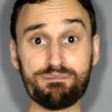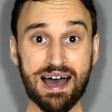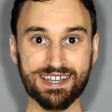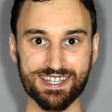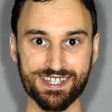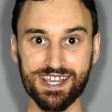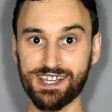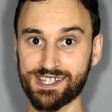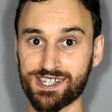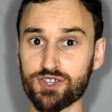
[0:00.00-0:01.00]
band
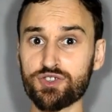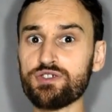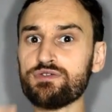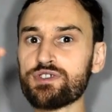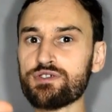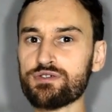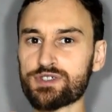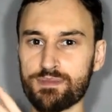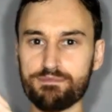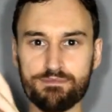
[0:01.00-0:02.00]
6, you
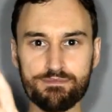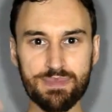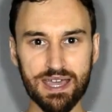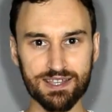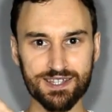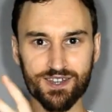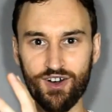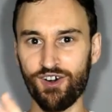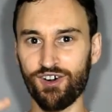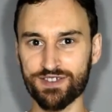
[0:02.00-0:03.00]
use a mix
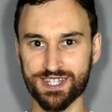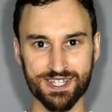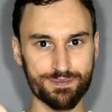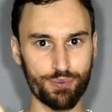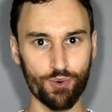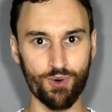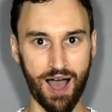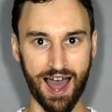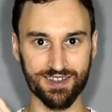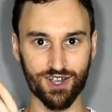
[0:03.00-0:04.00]
of simple
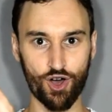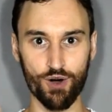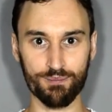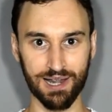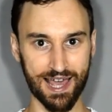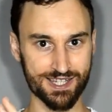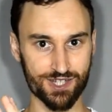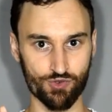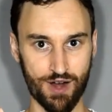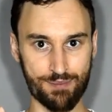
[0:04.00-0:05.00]
and complex
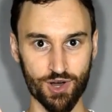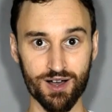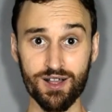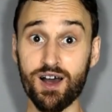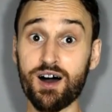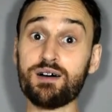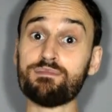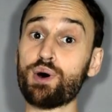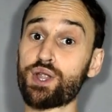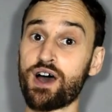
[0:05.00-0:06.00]
grammar,
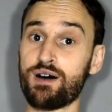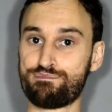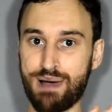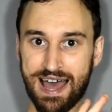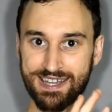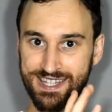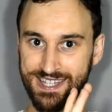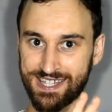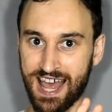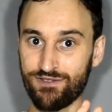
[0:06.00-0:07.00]
but at band
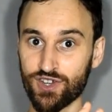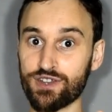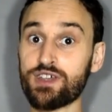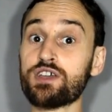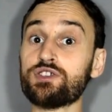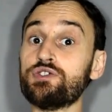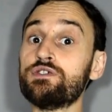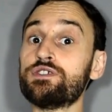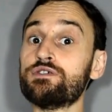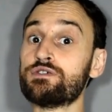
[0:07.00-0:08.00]
7, you
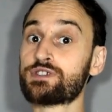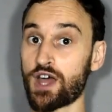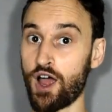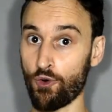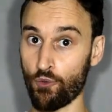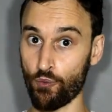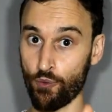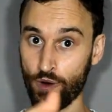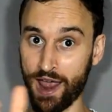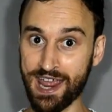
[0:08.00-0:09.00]
use a
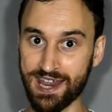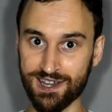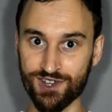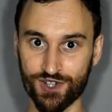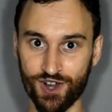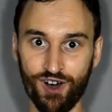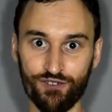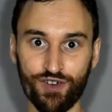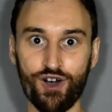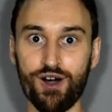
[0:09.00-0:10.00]
range
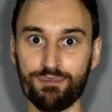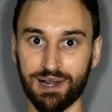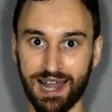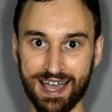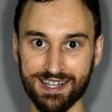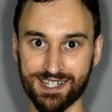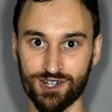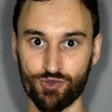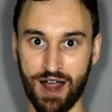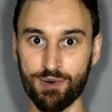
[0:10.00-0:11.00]
of complex
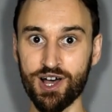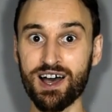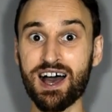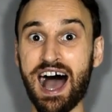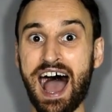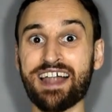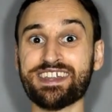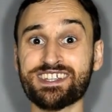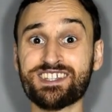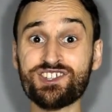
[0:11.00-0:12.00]
grammar and
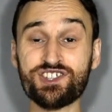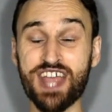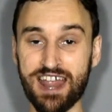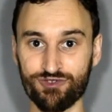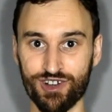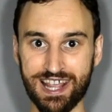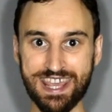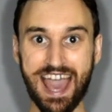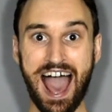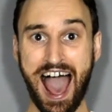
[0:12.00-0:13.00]
it's
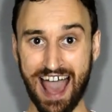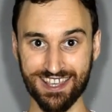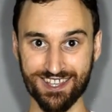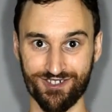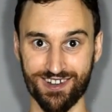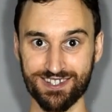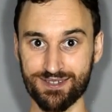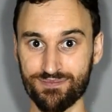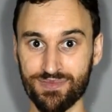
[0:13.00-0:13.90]
generally accurate.